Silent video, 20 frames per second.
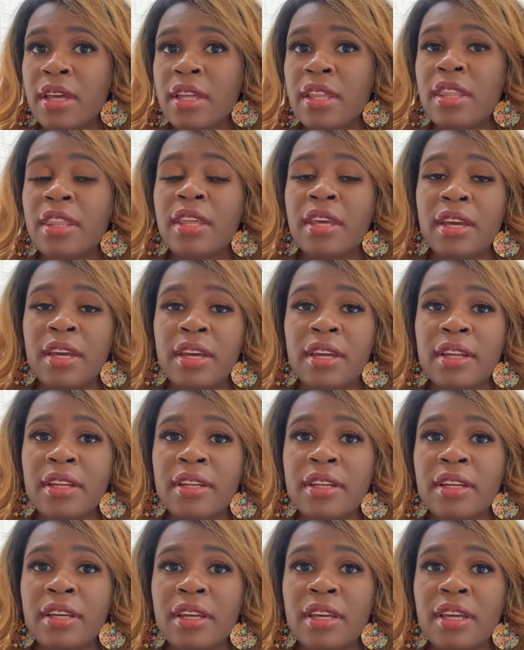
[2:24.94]

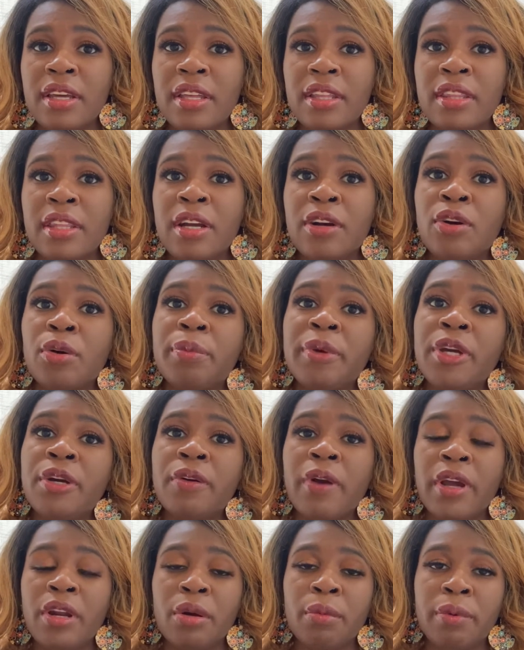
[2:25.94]
then there will be
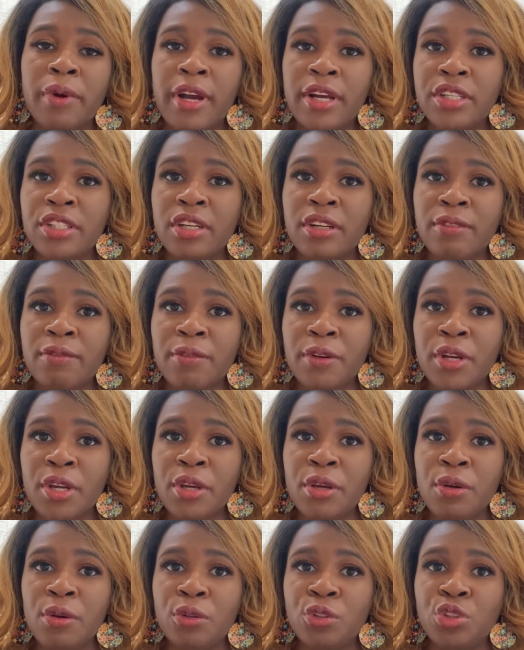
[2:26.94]
greater pressure for
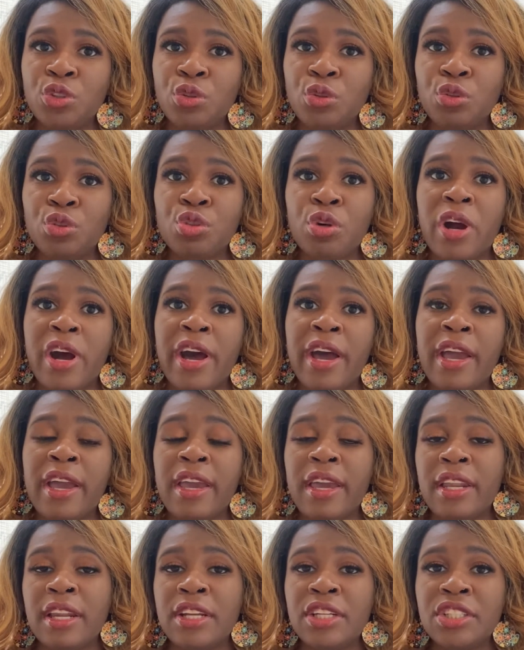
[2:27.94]
you to try
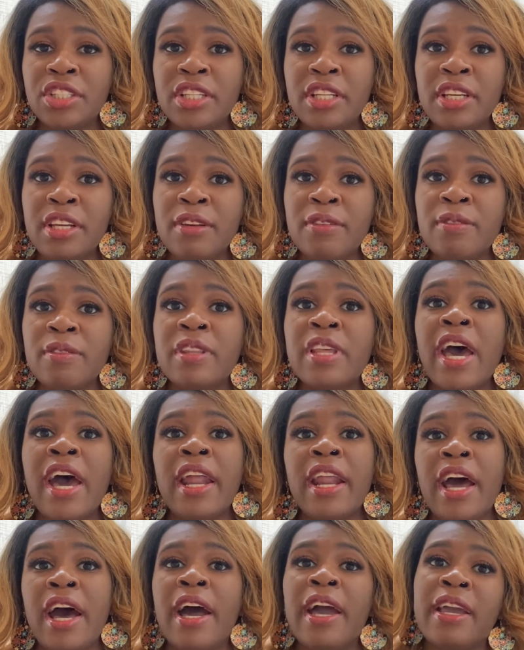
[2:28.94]
and achieve
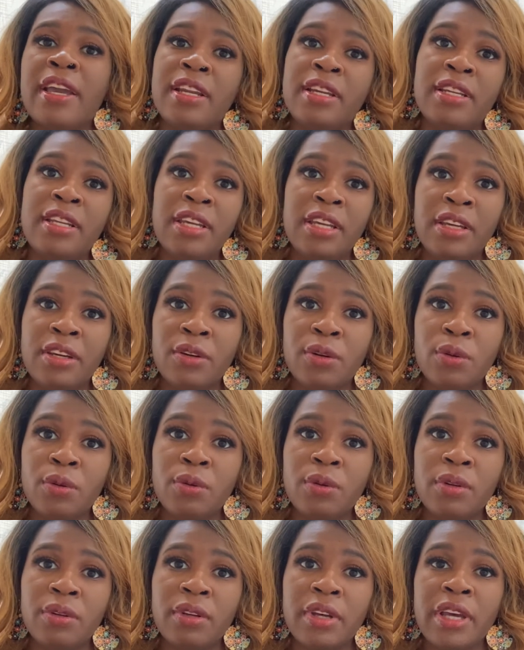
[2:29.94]
that ideal,
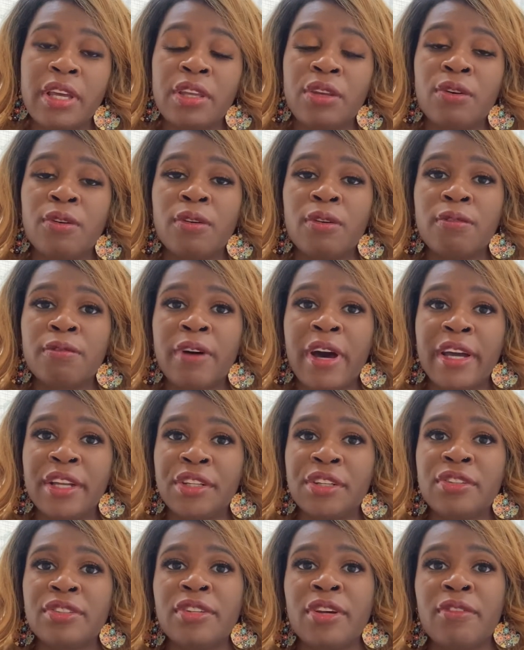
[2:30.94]
and you'll find
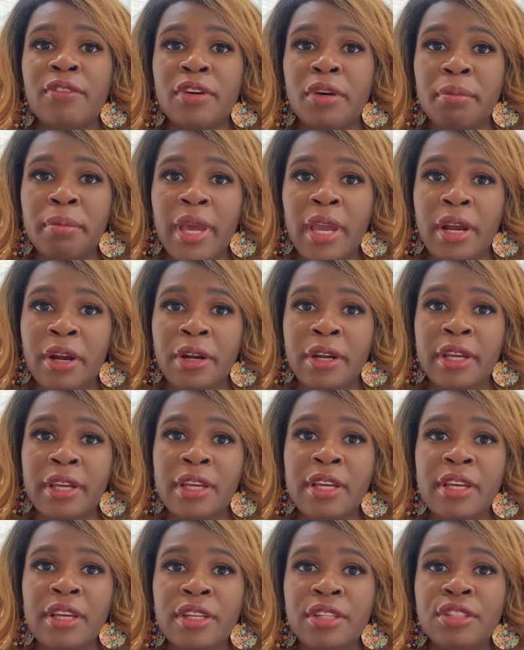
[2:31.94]
yourself comparing
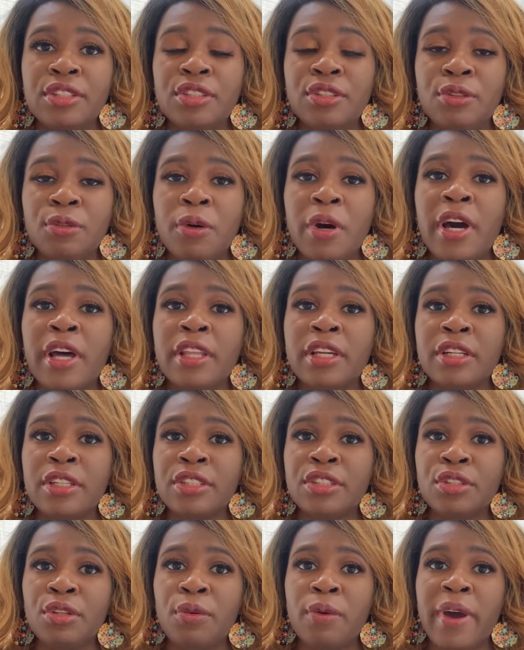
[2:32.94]
to
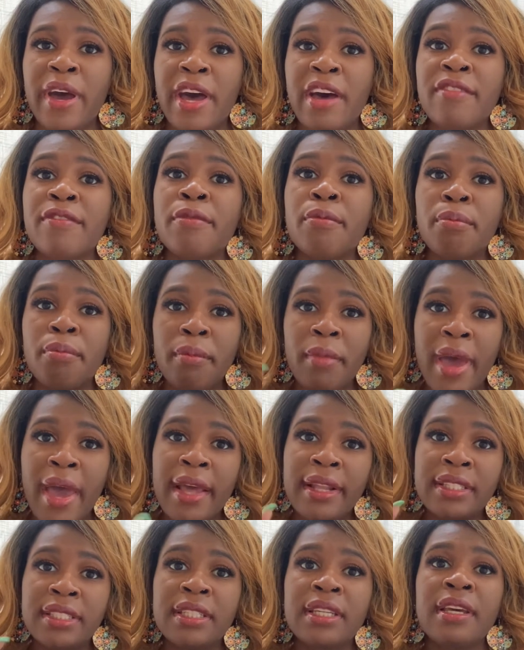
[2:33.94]
others who have
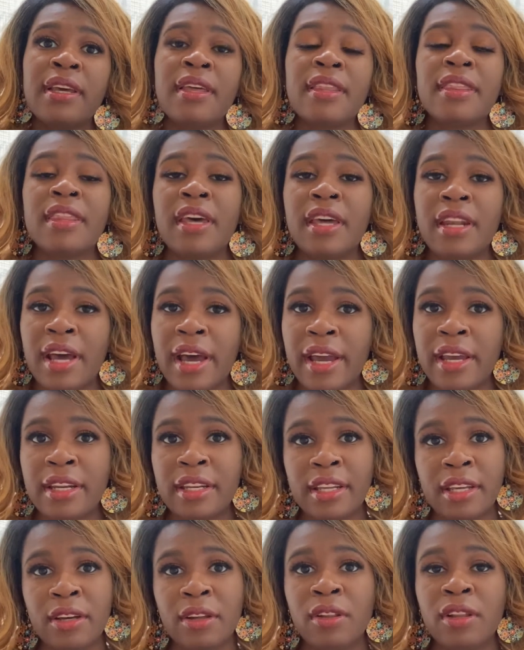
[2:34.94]
met that
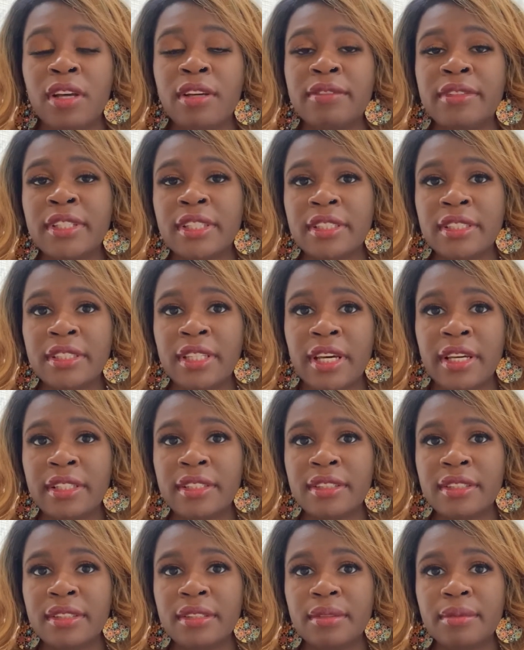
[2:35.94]
ideal of
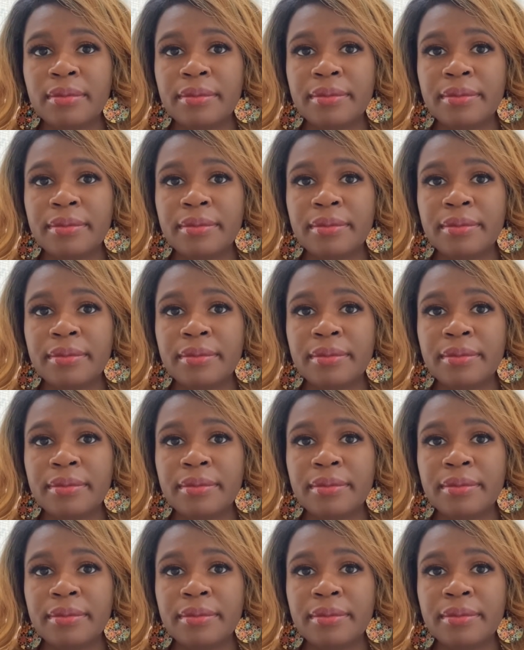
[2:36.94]
success.